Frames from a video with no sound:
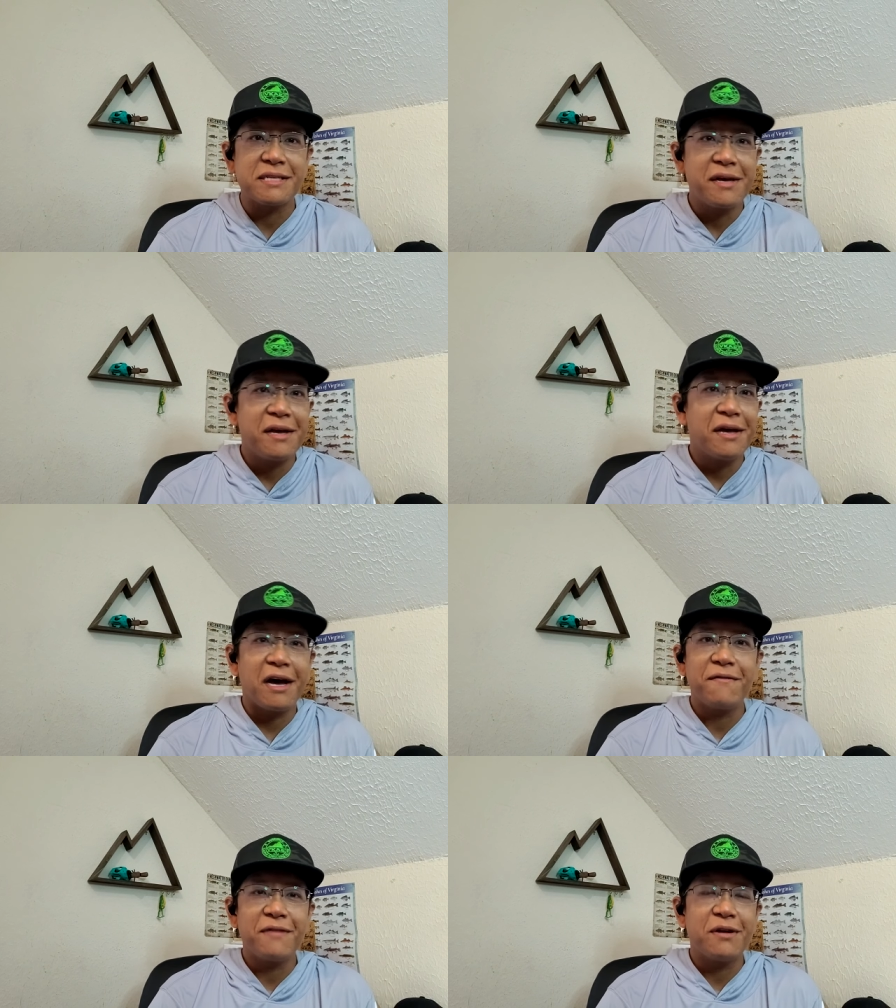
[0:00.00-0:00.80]

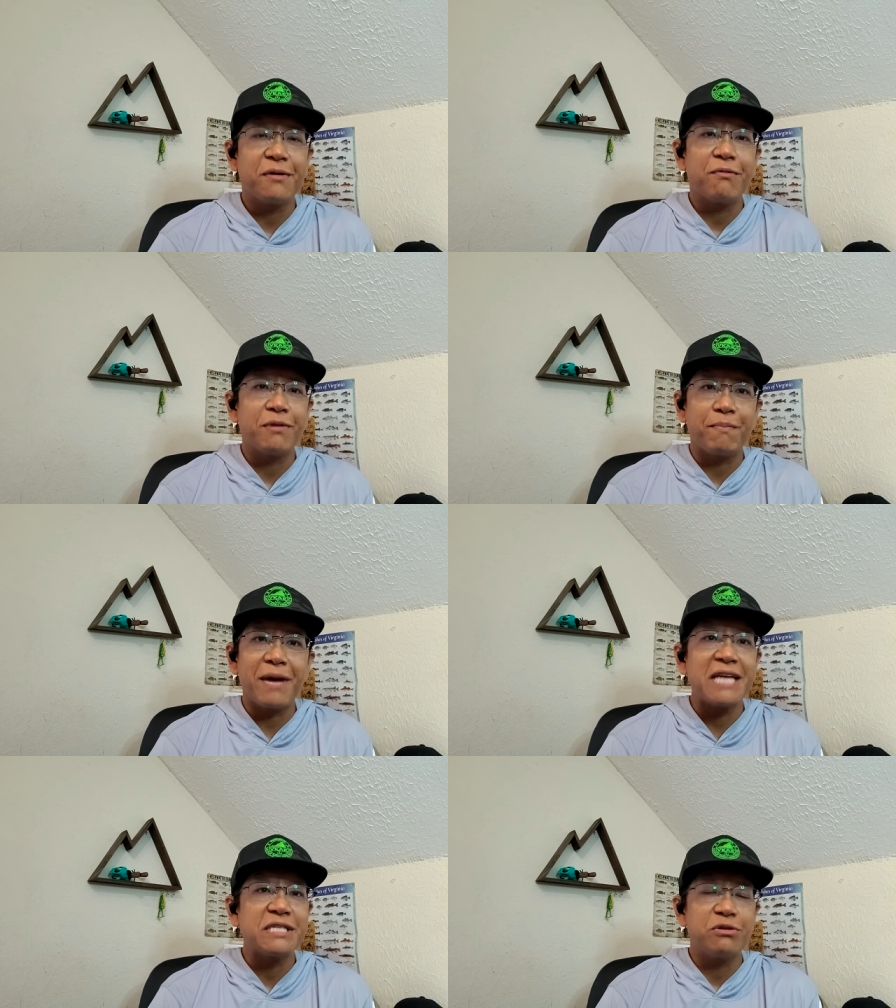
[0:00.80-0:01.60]
Interesting. I, you know, with
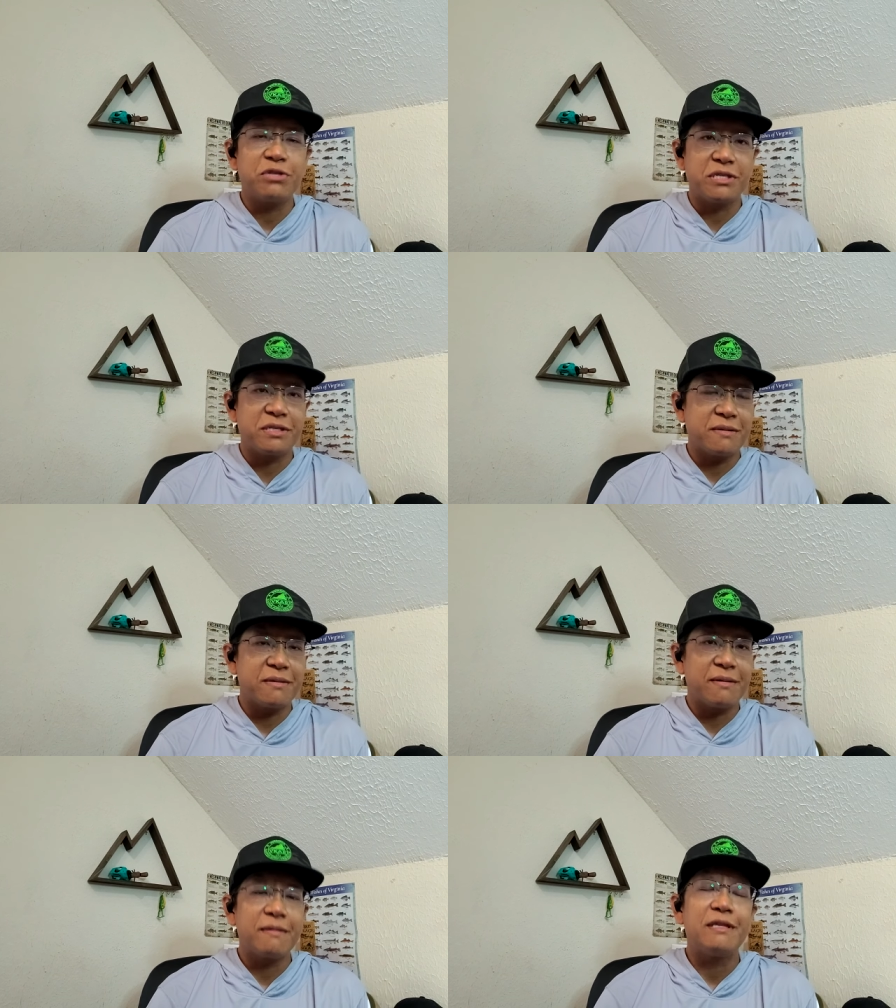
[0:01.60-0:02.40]
bass, they're just,
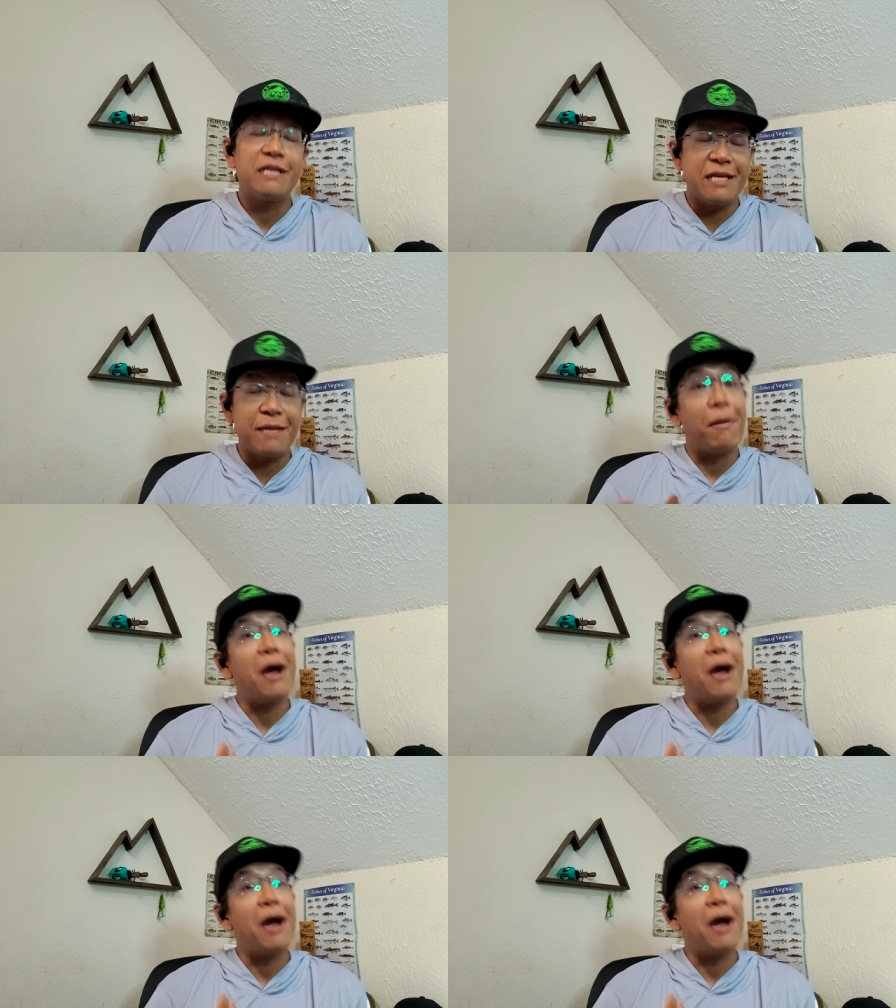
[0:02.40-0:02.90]
in